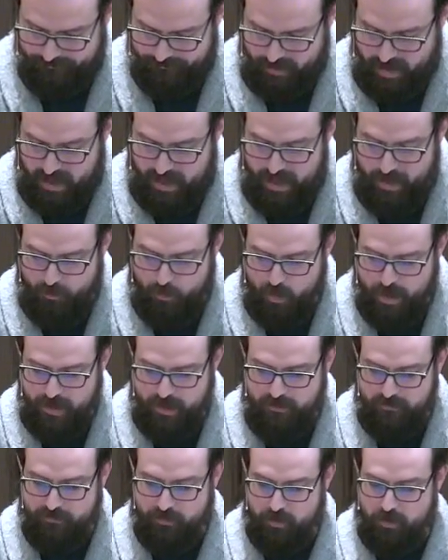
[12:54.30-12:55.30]
And when
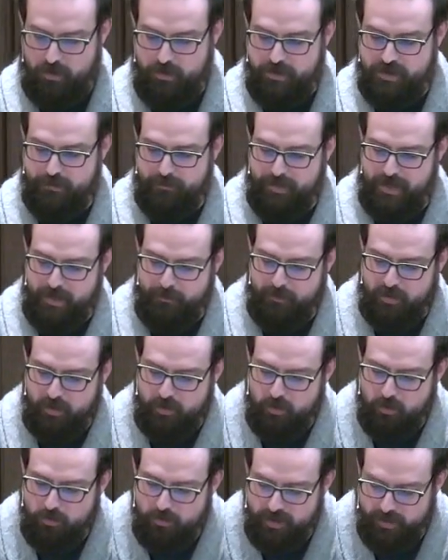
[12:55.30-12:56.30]
you've learned to be
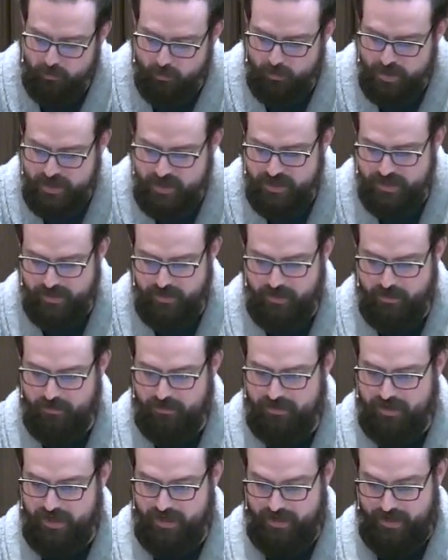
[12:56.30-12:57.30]
purely rigid in your
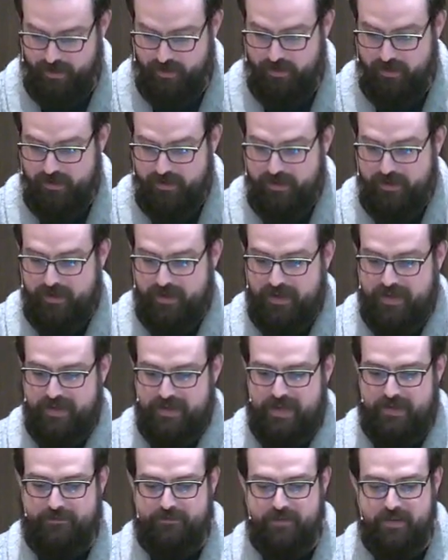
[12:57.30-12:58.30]
thinking,
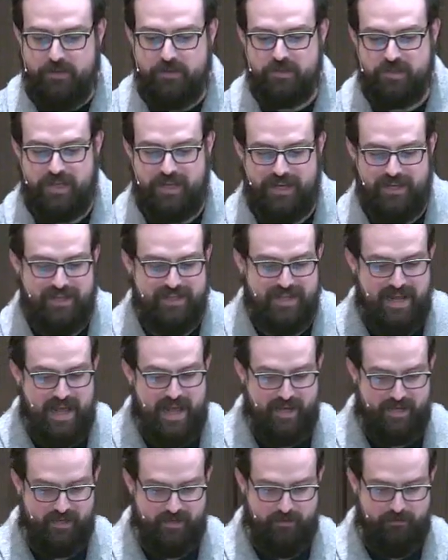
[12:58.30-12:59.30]
it feels like an
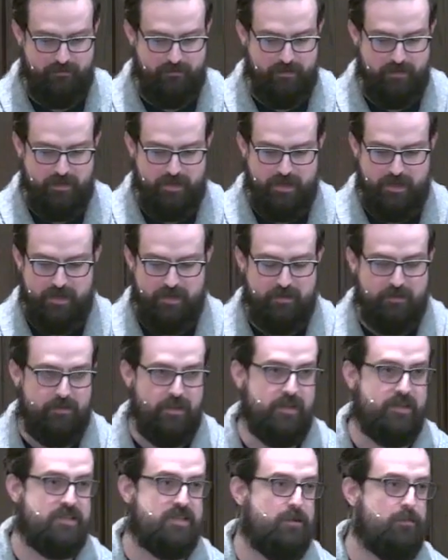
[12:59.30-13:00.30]
attack,
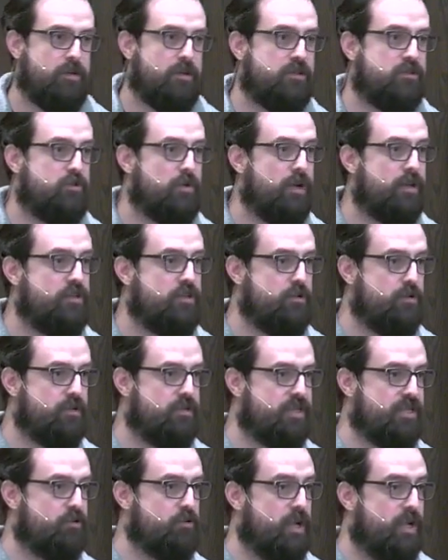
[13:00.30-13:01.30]
like someone is trying to
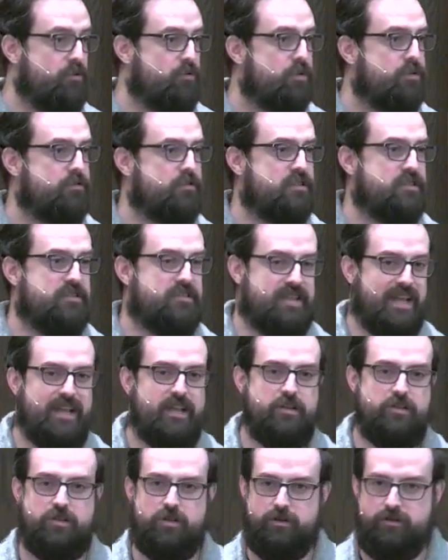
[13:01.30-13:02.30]
introduce
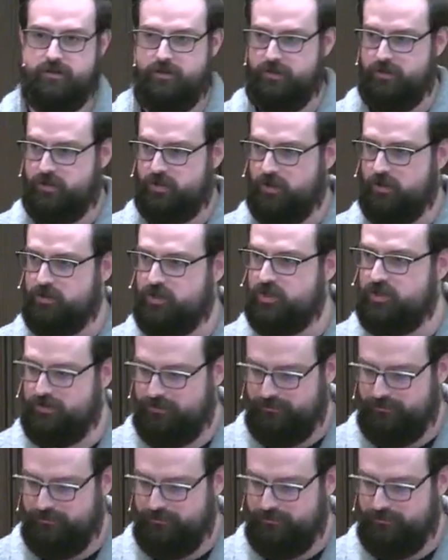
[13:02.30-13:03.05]
danger to the church,